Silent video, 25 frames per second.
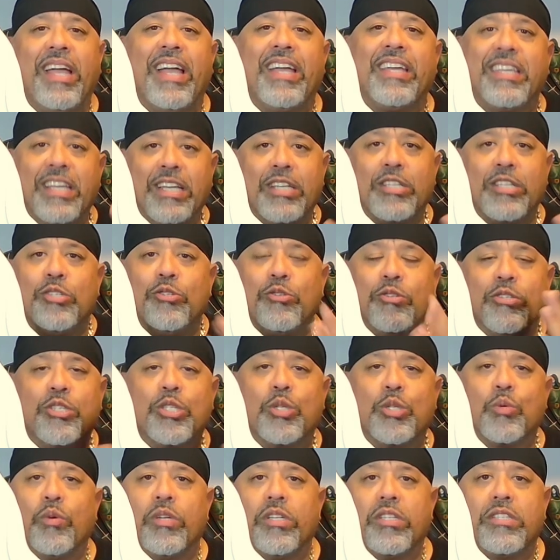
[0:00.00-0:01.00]
guess you can
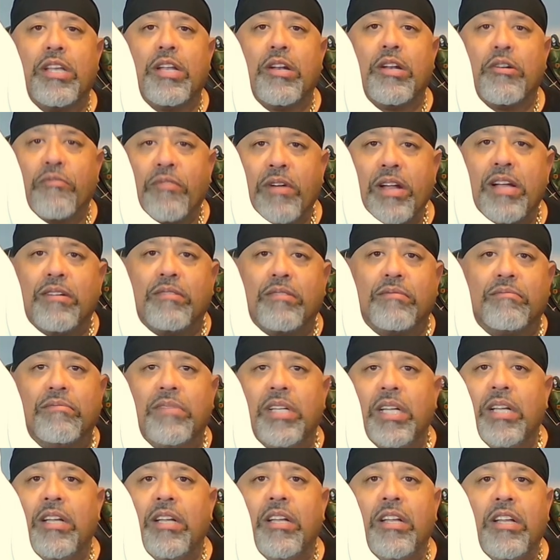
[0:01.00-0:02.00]
switch that around.
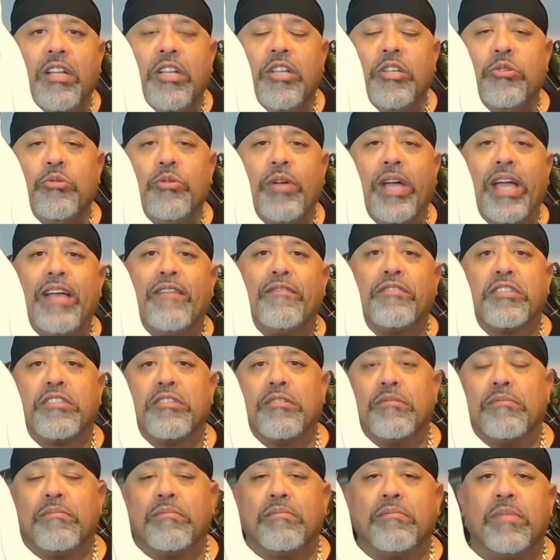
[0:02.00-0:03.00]
You have
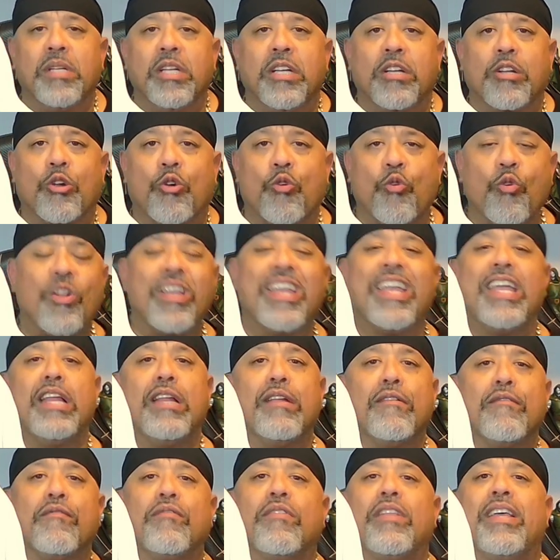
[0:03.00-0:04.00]
some
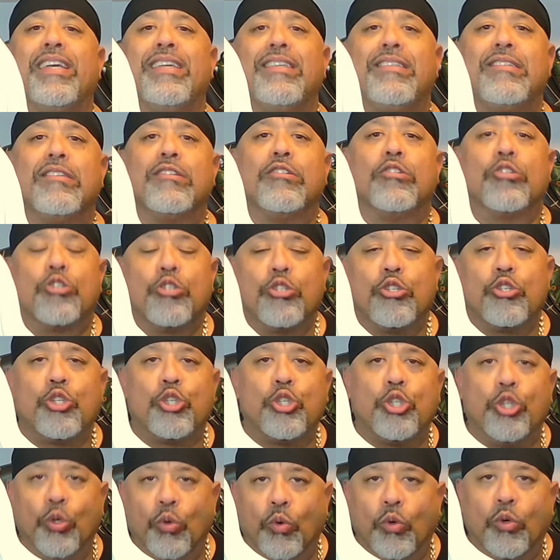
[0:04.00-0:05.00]
creative license,
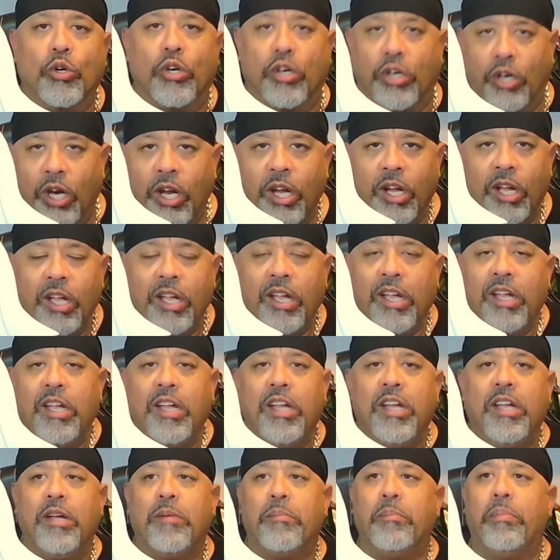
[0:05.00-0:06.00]
sure.
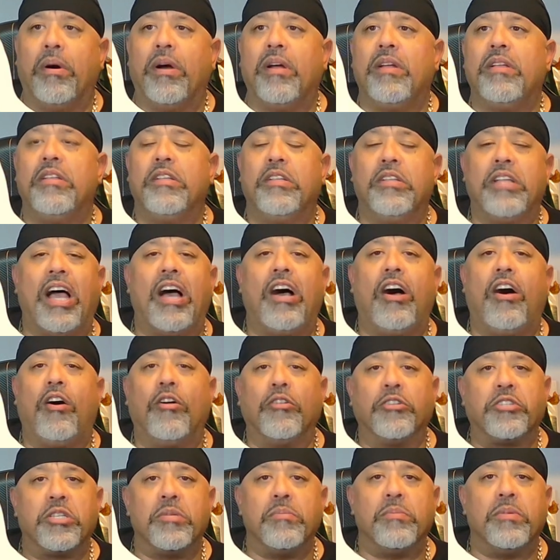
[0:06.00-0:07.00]
But
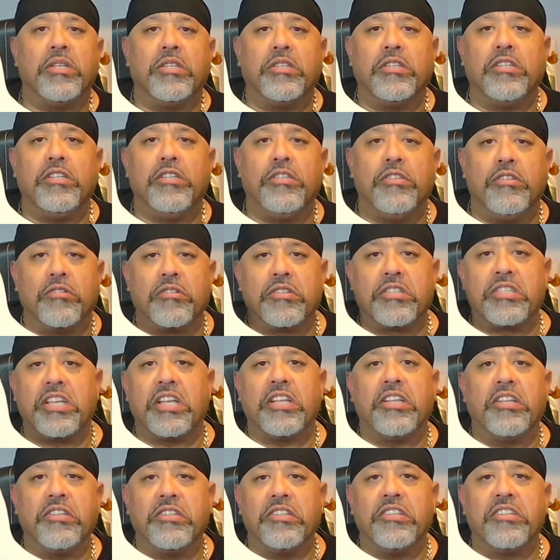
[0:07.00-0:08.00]
ultimately, you're
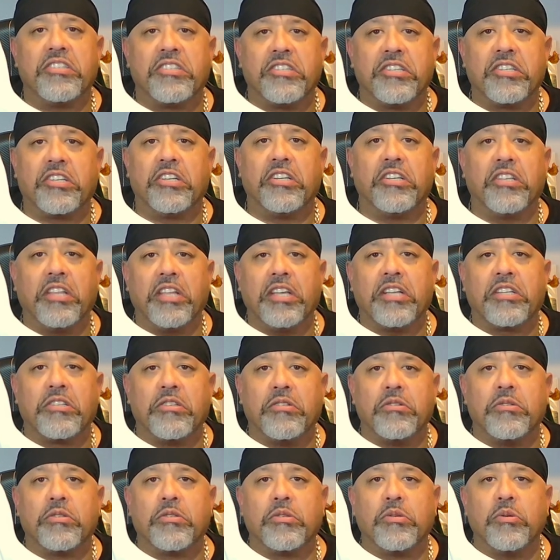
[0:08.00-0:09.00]
selling this to
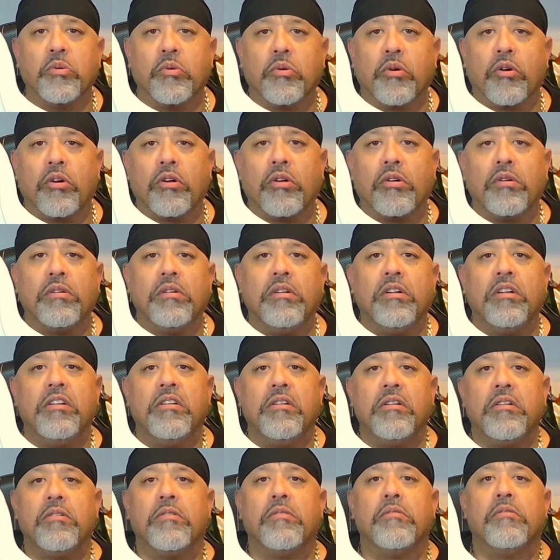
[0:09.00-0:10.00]
collectors who are
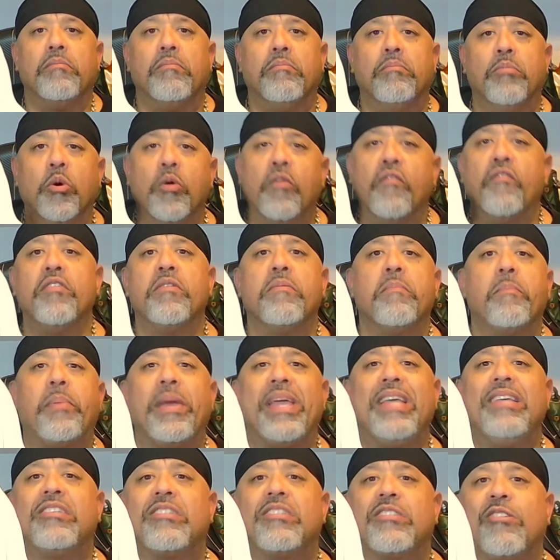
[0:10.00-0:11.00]
moving based